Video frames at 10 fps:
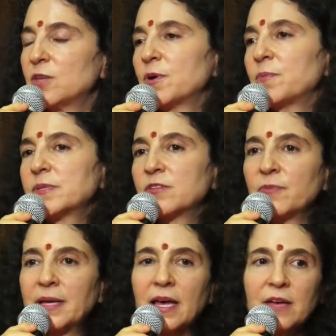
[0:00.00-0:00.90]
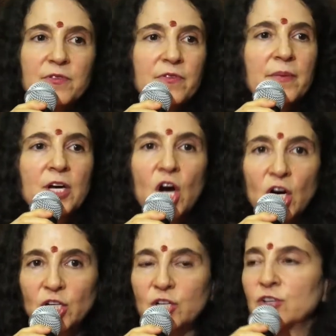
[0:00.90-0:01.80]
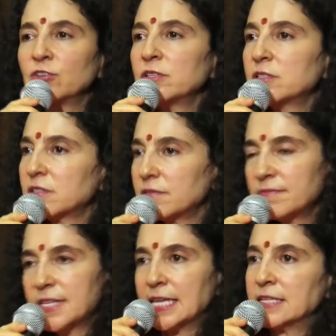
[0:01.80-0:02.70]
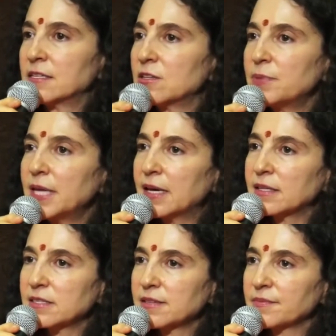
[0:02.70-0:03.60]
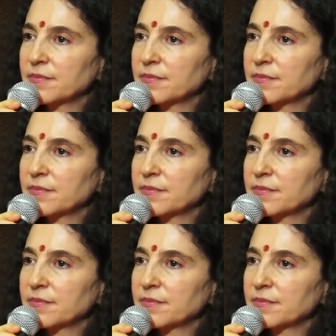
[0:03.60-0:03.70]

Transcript: The purpose of my life, if I'm a gardener, is to tend to the plants.